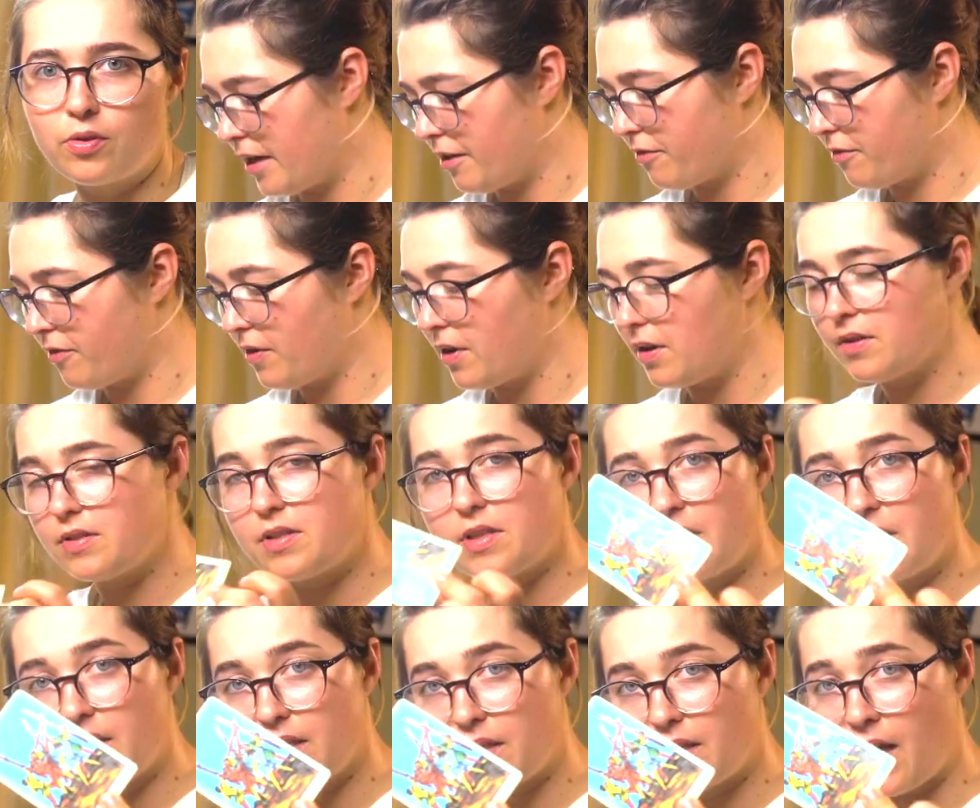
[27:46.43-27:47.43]
It falls
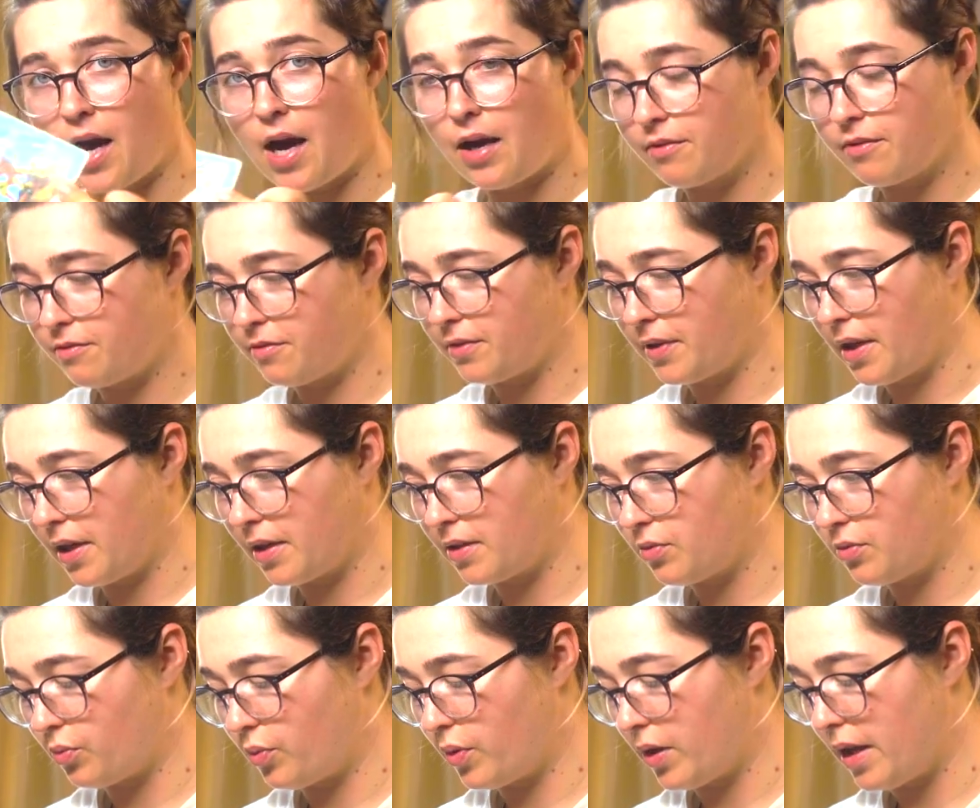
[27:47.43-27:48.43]
in
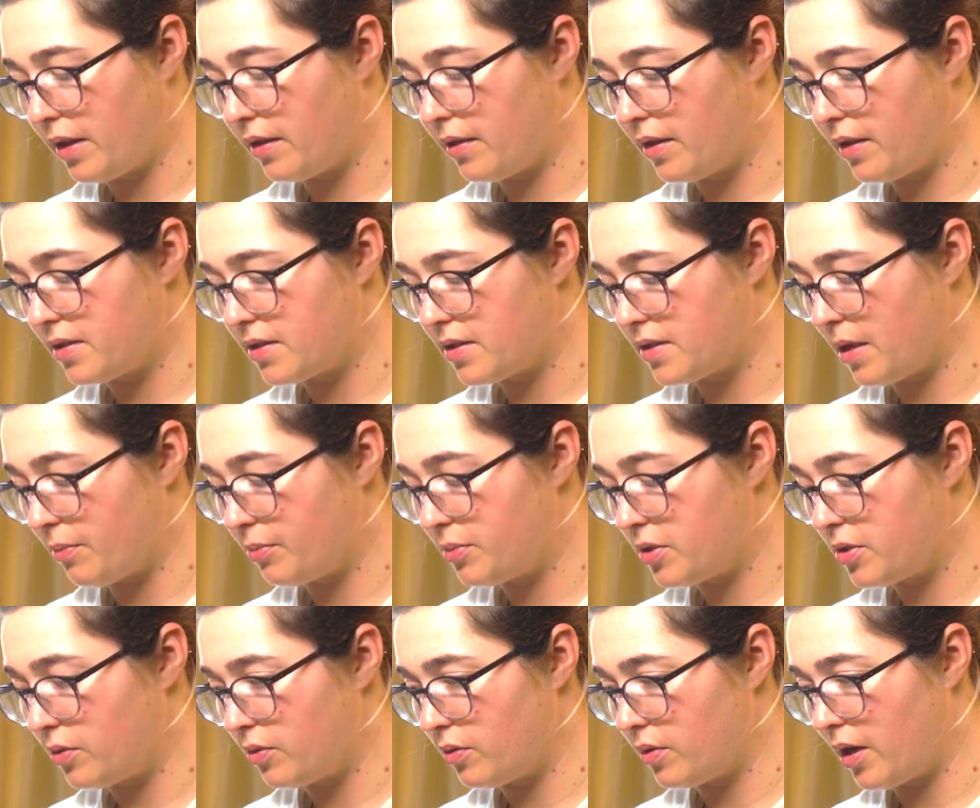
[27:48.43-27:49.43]
conflict with this
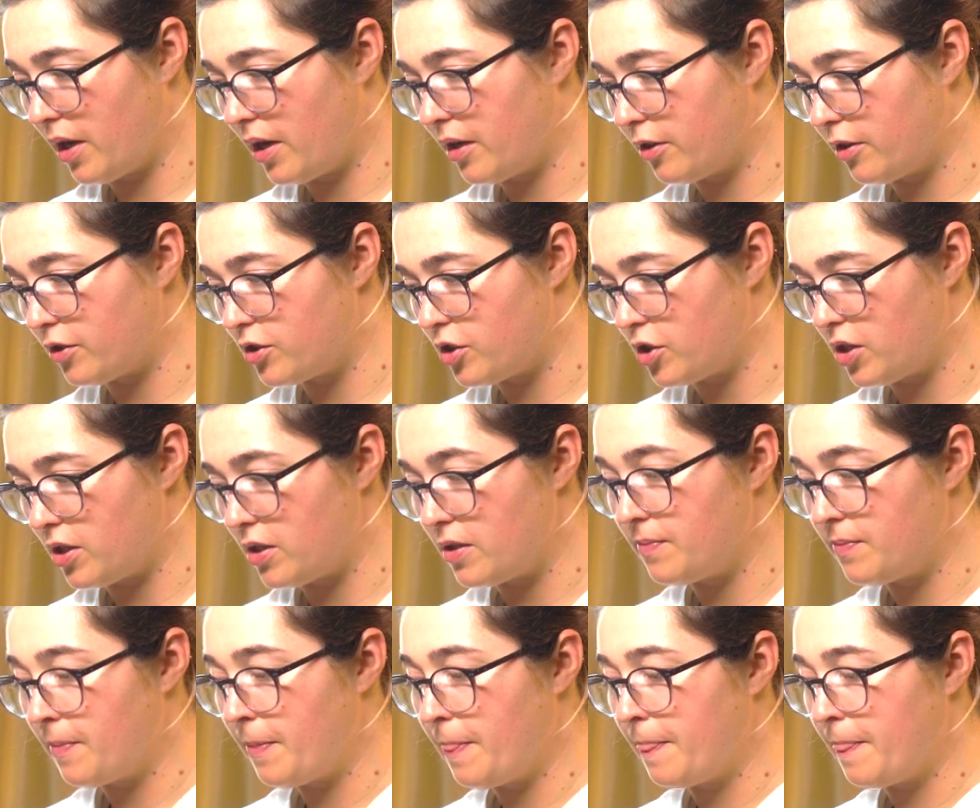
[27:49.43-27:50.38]
Neptune energy